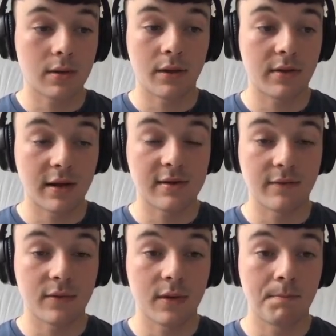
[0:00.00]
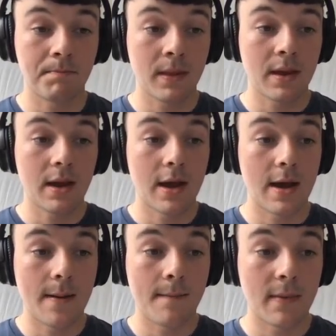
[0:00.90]
I think that's everything.
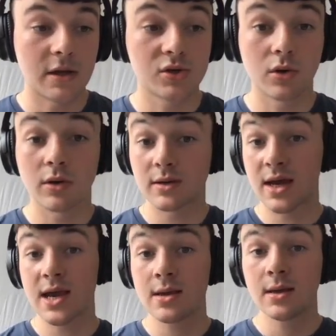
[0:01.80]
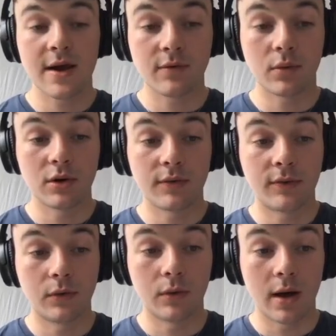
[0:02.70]
Enjoy your day. Have a
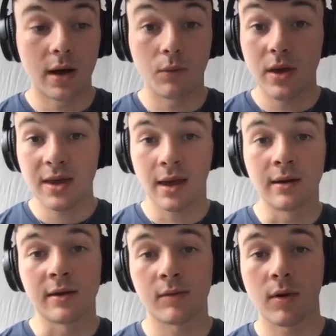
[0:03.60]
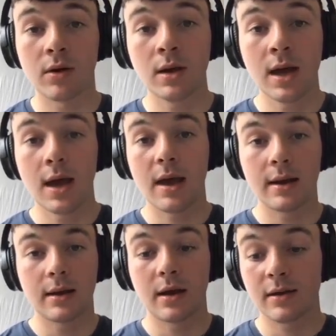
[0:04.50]
wonderful weekend as well,
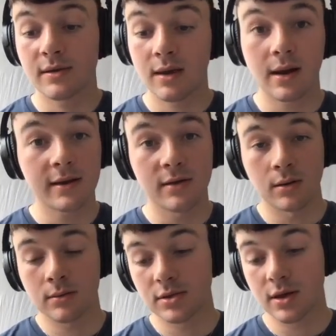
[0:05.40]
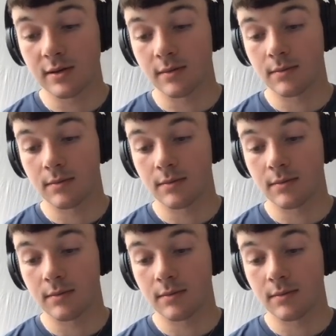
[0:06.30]
and see you later. Cheers.